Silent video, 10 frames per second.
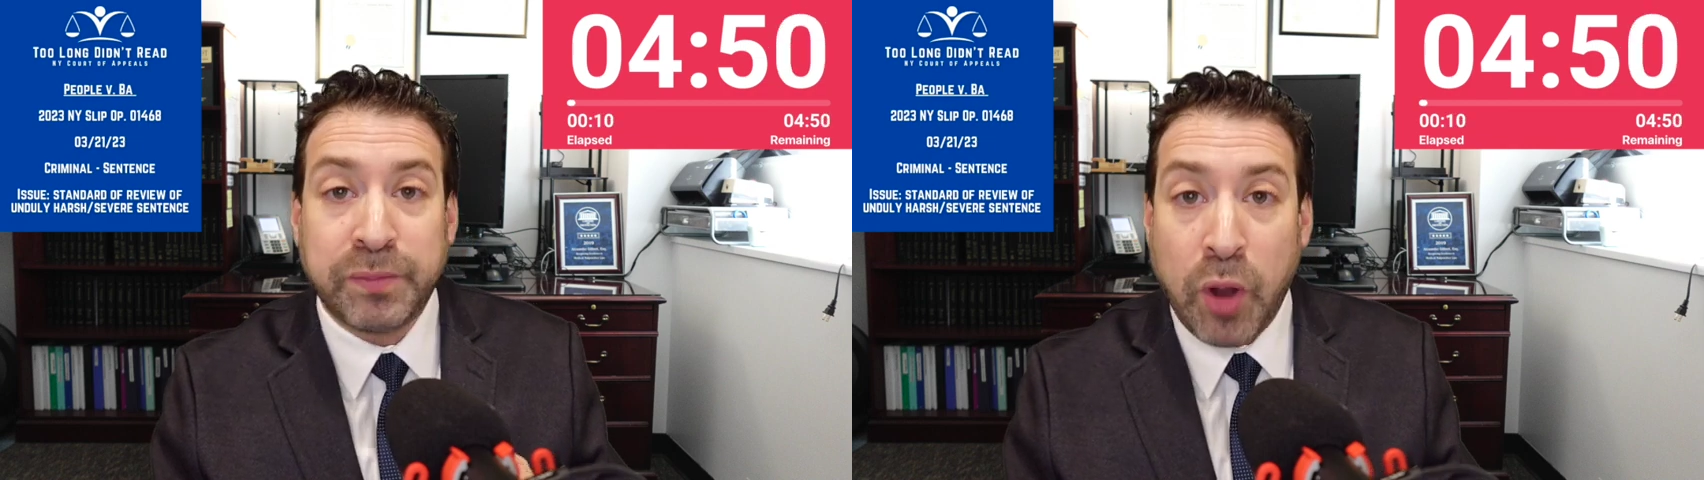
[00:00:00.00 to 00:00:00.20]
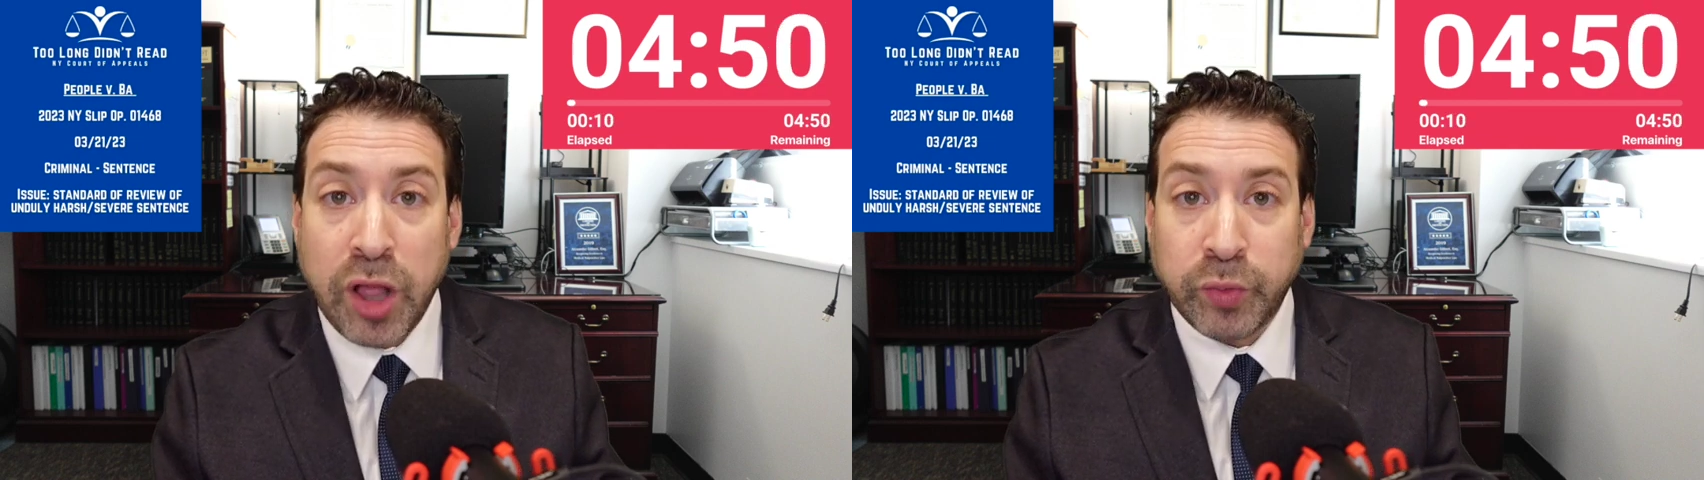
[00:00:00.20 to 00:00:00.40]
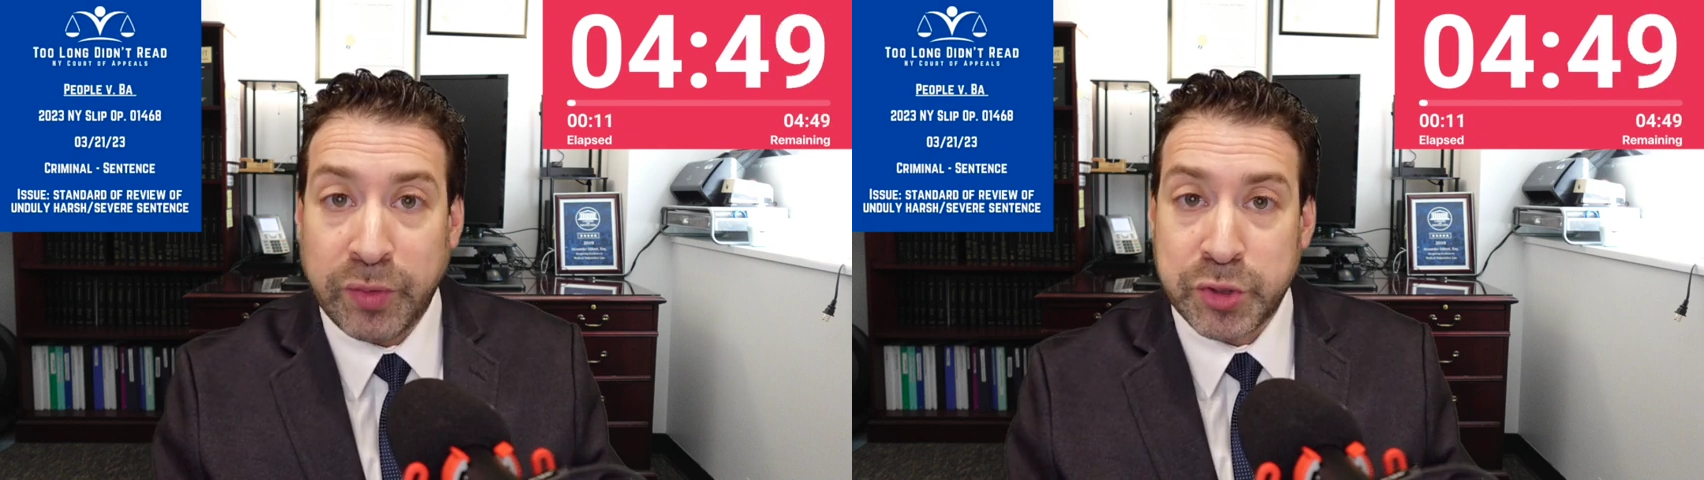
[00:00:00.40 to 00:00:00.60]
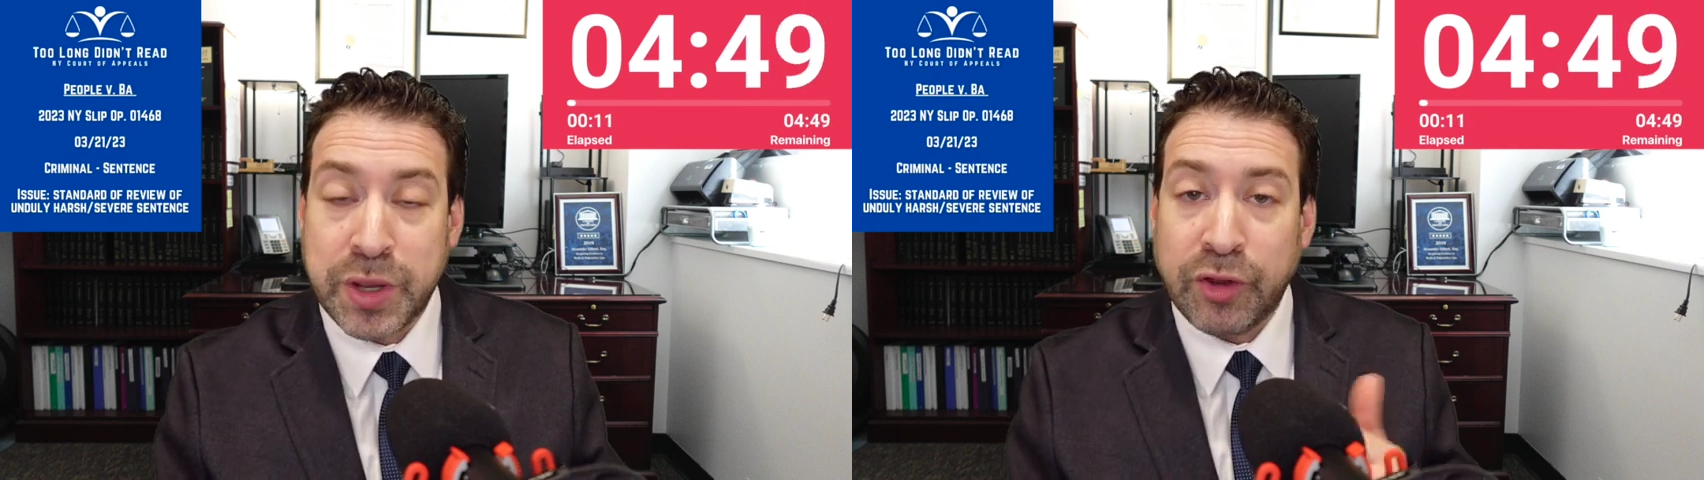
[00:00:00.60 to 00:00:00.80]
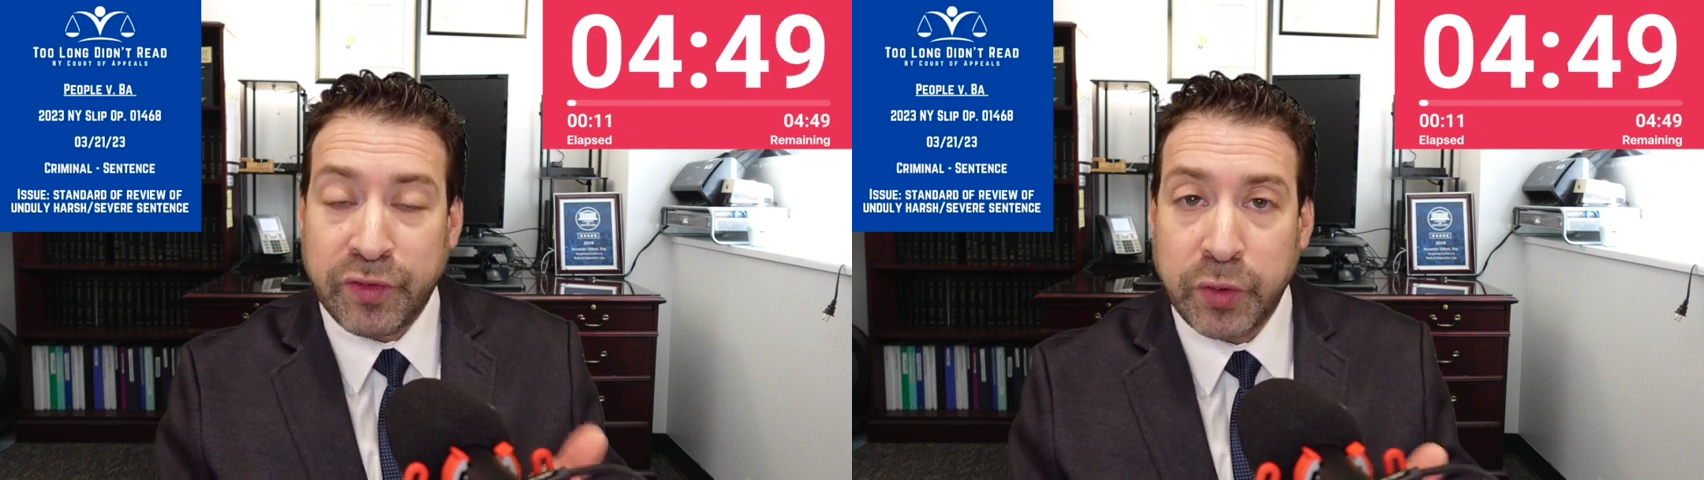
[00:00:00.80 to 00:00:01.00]
Baldwin, which
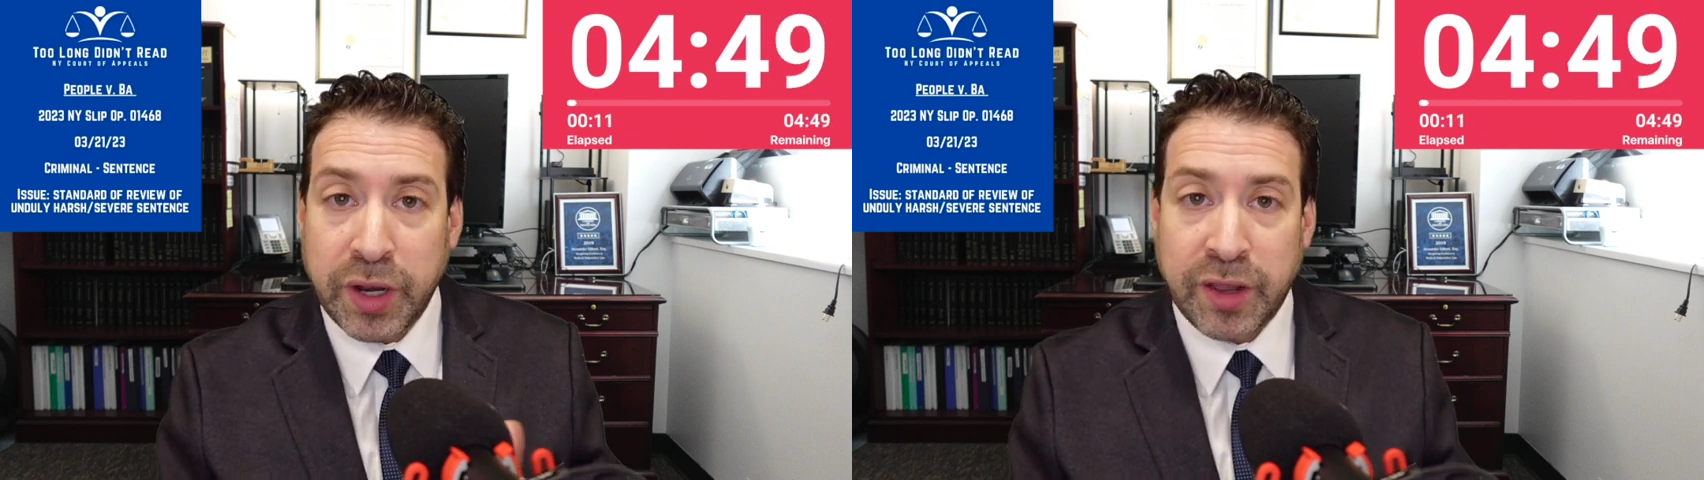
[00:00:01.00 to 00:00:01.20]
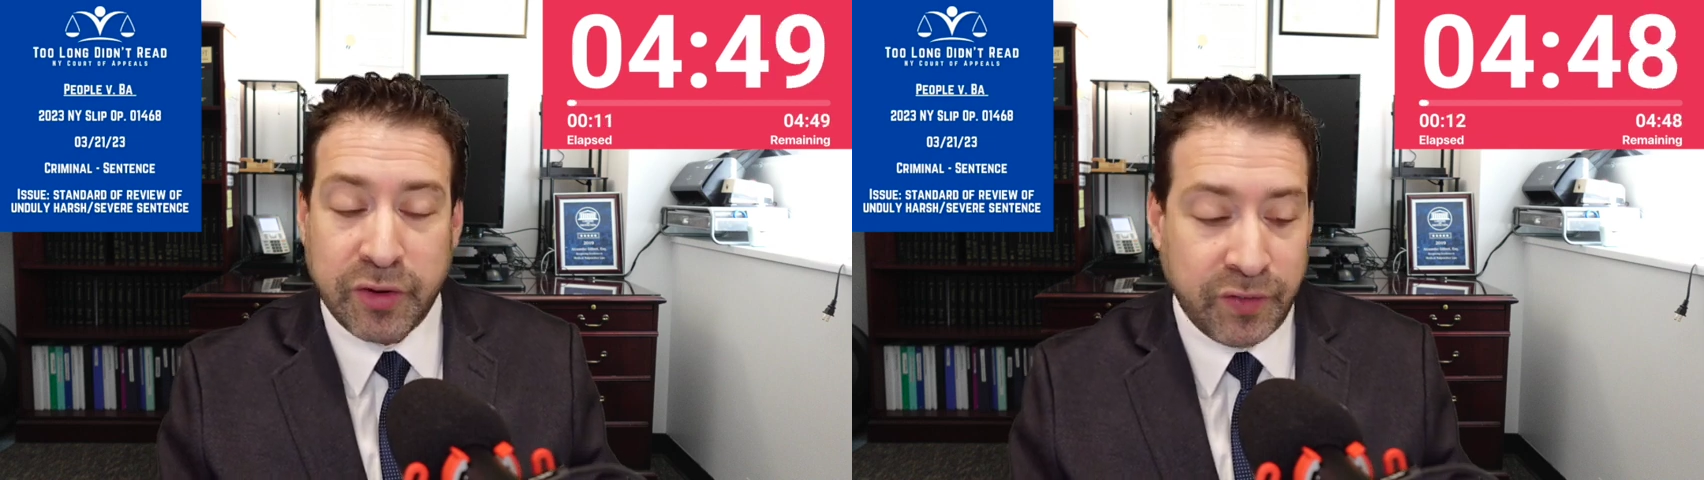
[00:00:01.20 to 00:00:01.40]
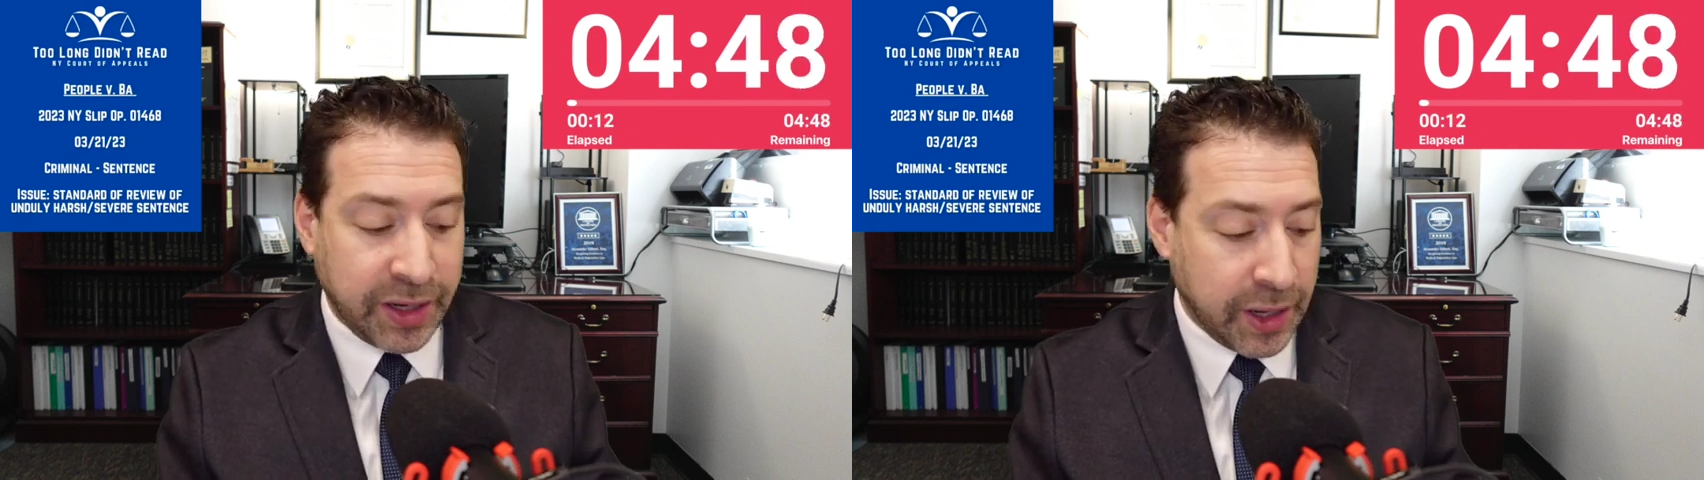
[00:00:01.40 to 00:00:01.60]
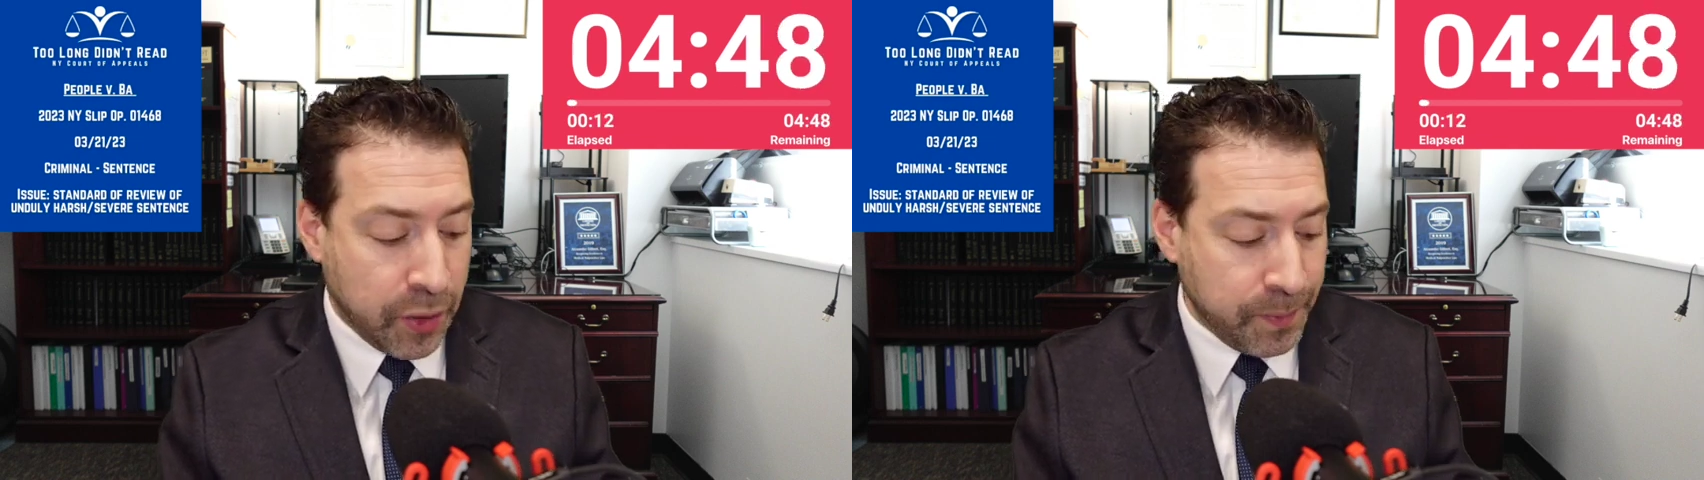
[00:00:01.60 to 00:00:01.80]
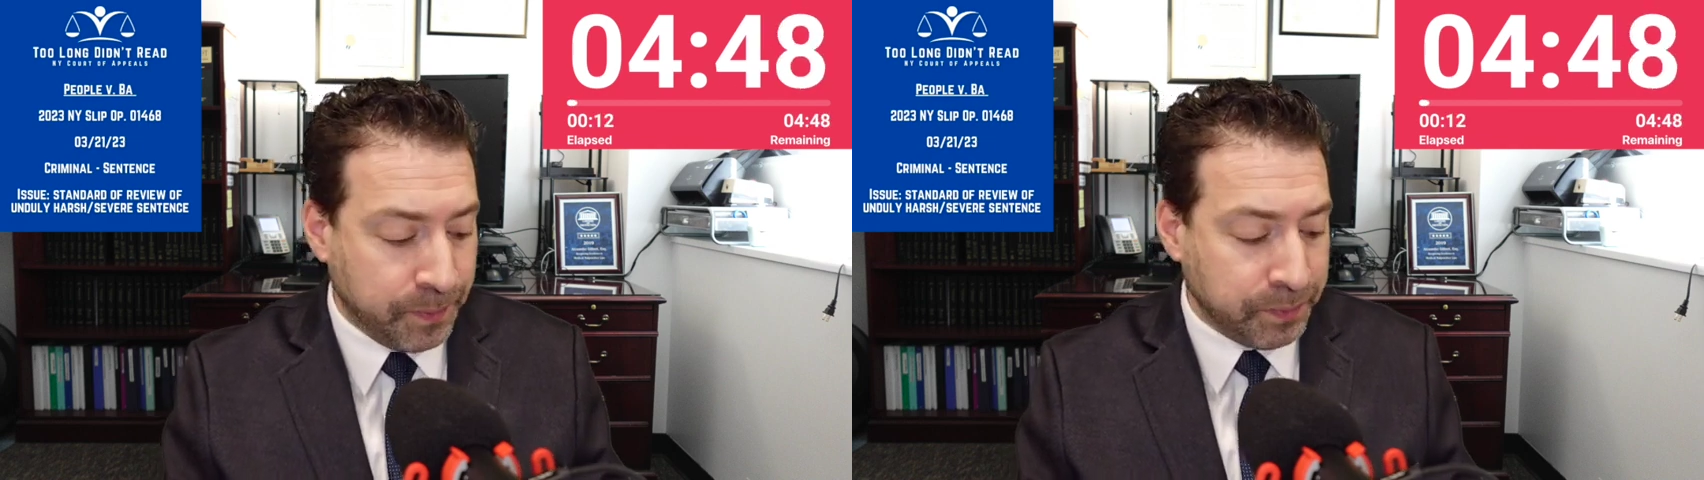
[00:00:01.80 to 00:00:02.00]
I'll review in another video.